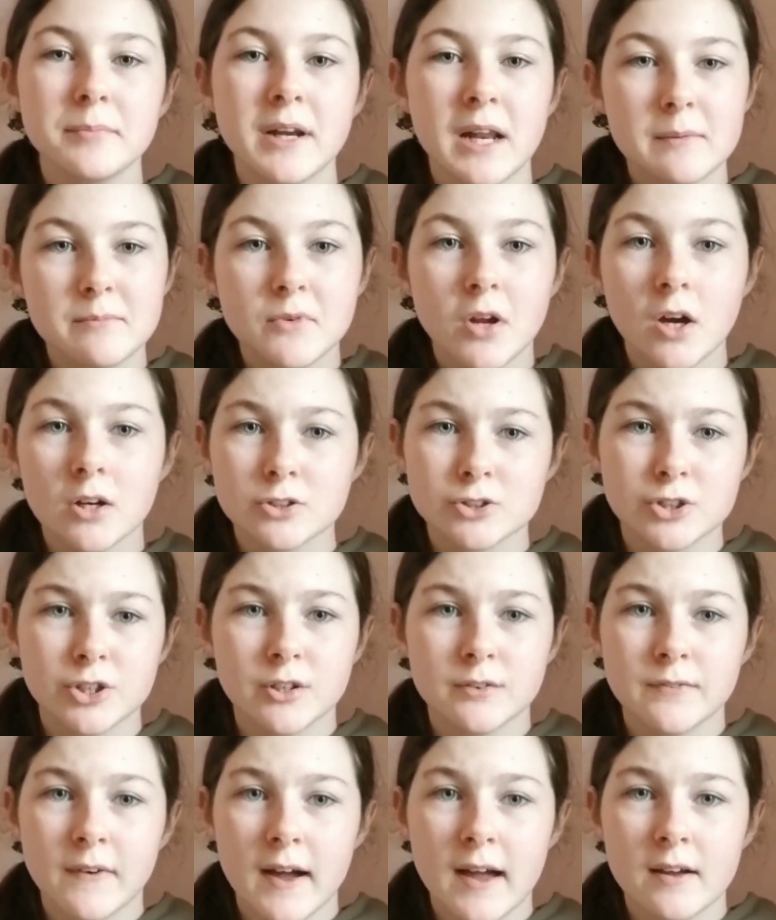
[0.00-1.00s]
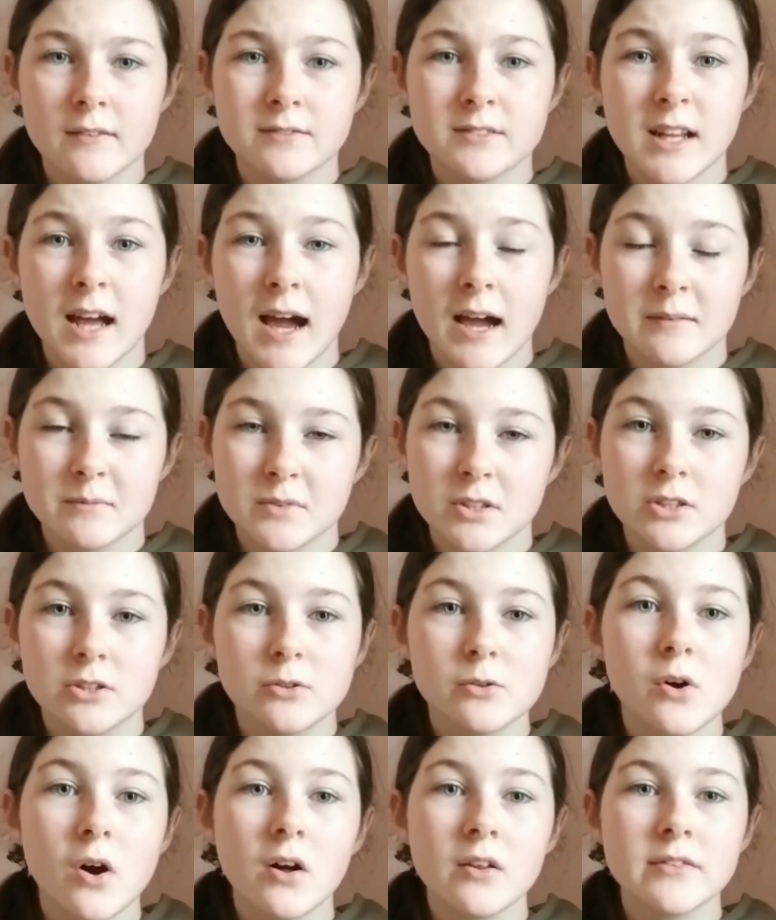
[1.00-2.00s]
but I'm not sure if I have time to
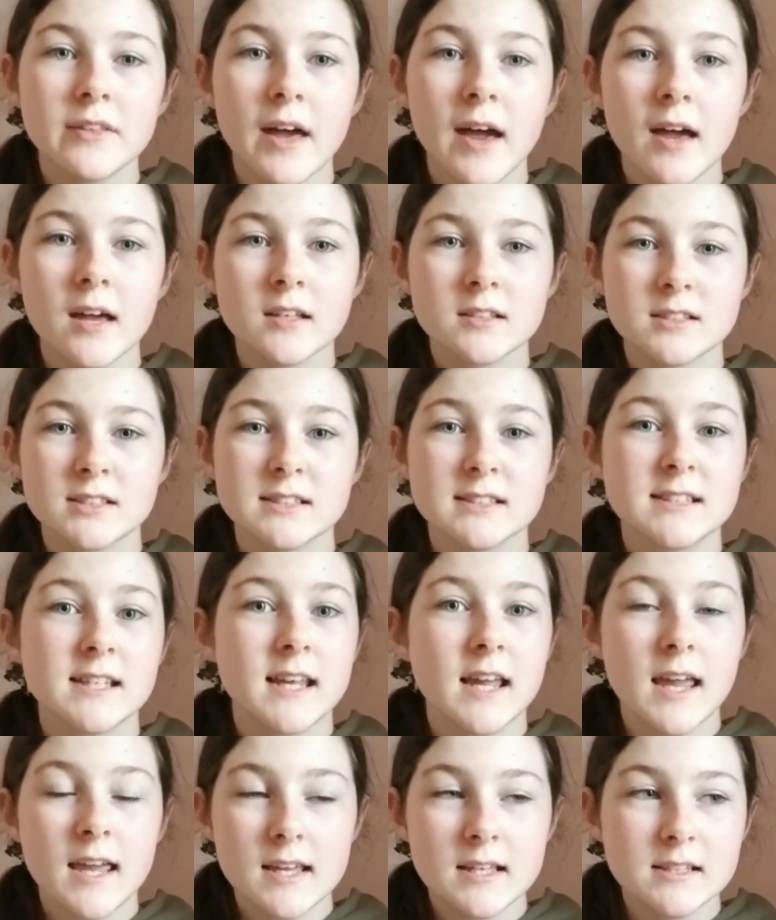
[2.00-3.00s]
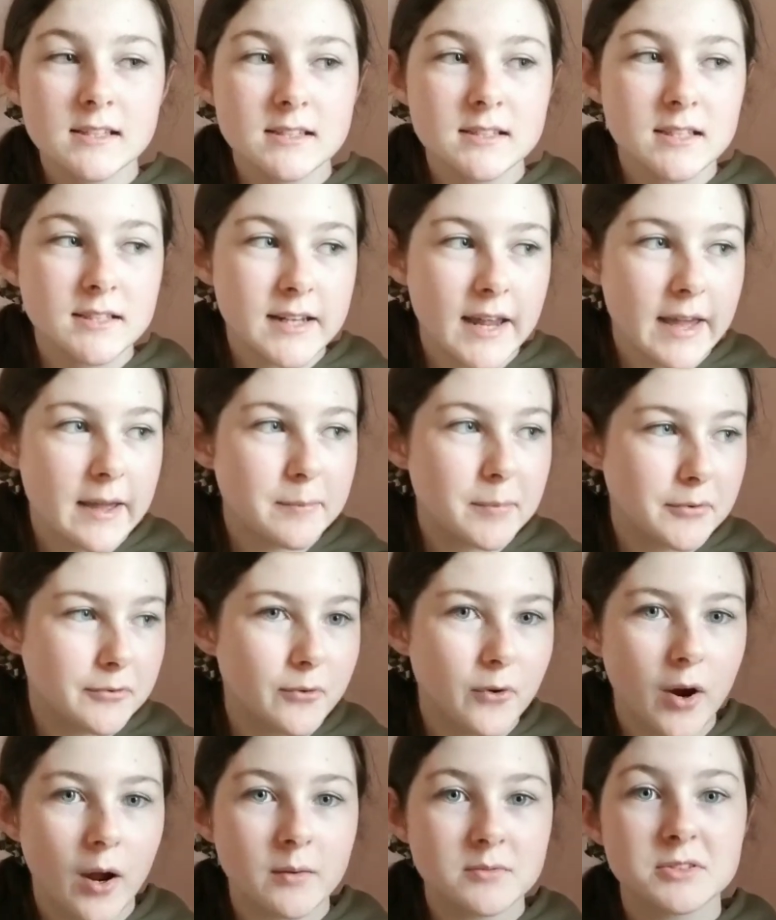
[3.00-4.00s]
do all that since it is the day
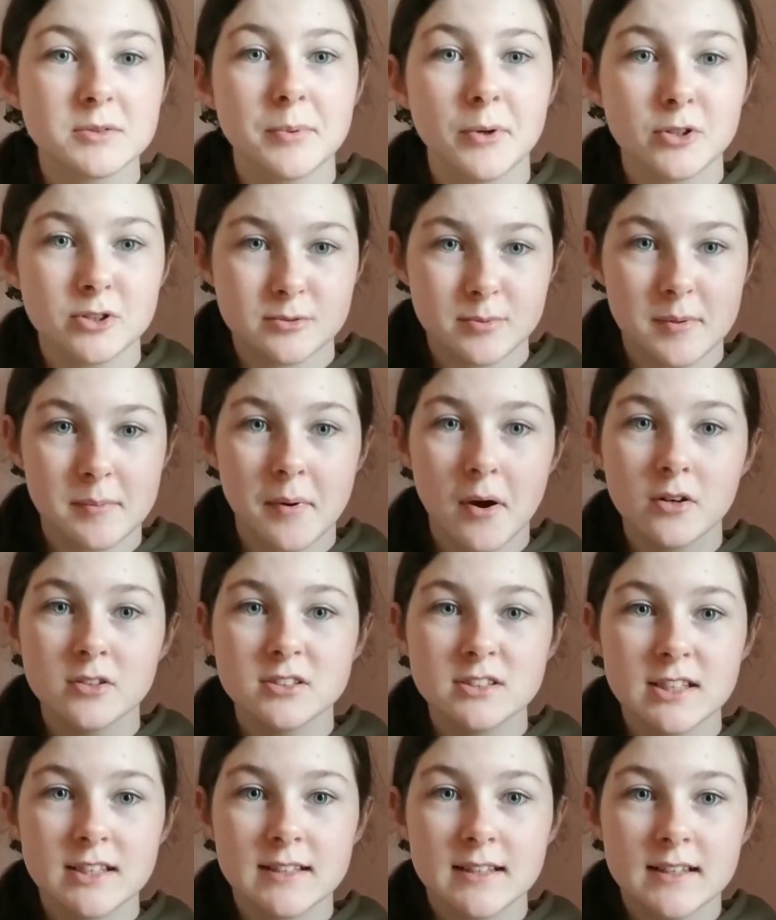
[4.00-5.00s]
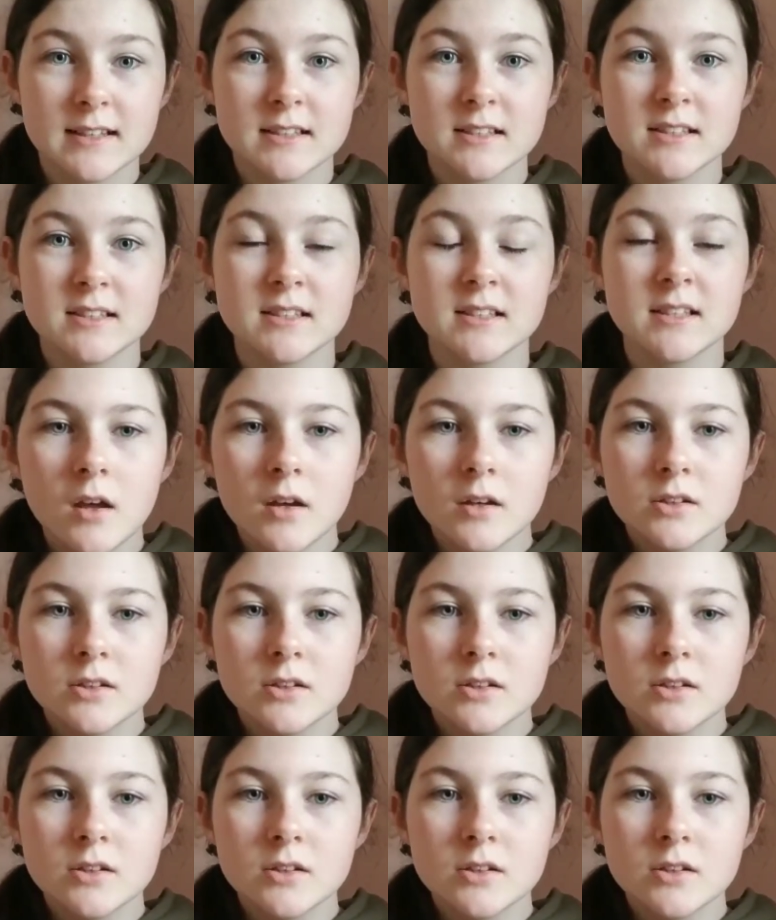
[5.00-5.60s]
before I'm supposed to be posting this.